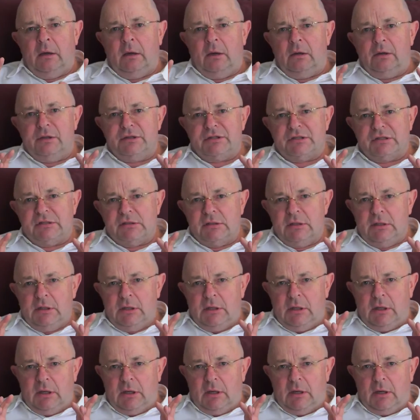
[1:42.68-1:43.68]
Hollis
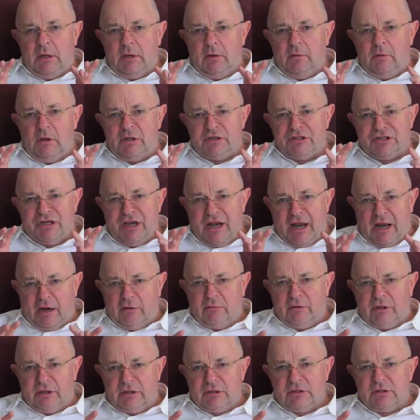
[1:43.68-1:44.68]
is
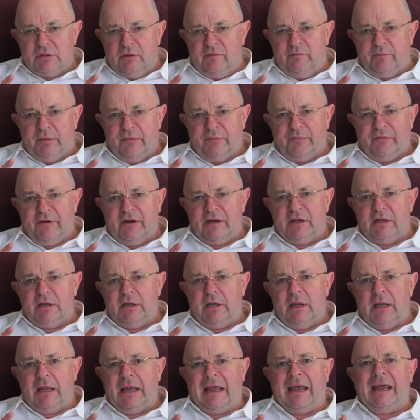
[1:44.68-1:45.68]
known to have
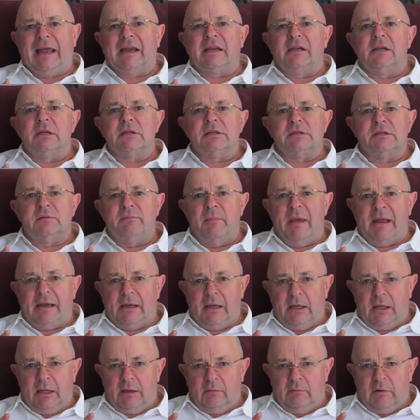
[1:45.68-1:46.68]
befriended Agnes
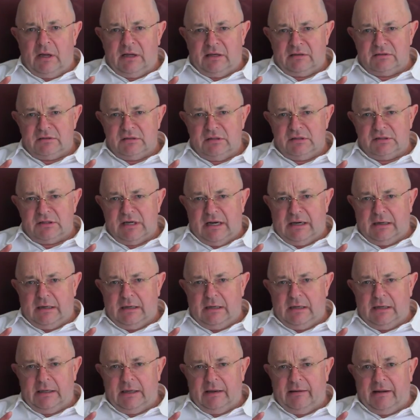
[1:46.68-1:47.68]
Smedley while he was in
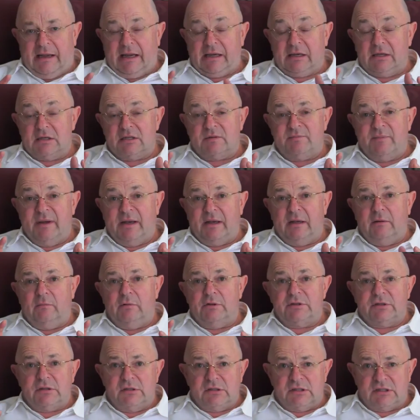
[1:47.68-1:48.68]
Shanghai. Now, Agnes Smedley
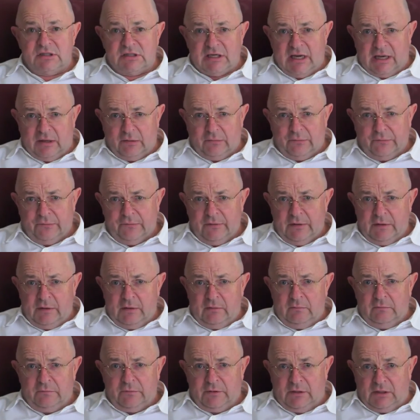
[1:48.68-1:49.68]
was herself,
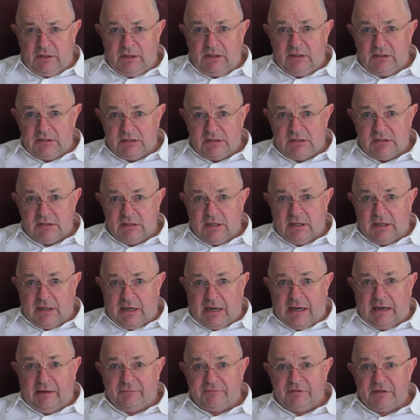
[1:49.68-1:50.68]
for years
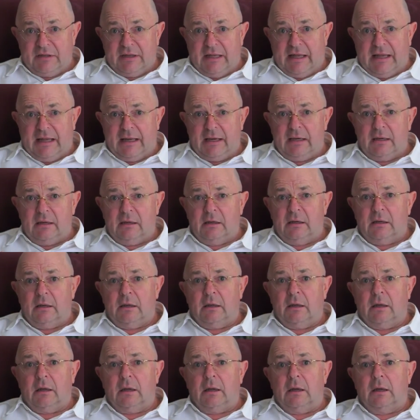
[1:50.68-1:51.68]
after
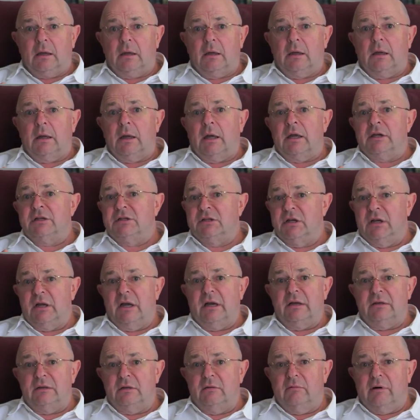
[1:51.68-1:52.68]
that, a
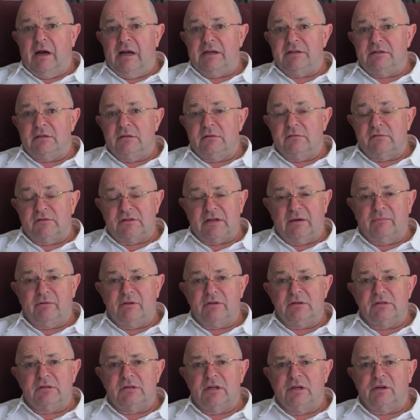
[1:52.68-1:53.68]
GRU agent of some
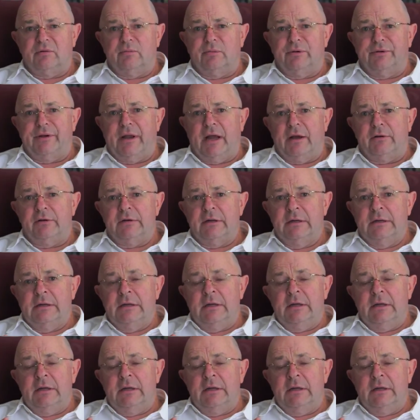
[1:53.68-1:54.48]
considerable note.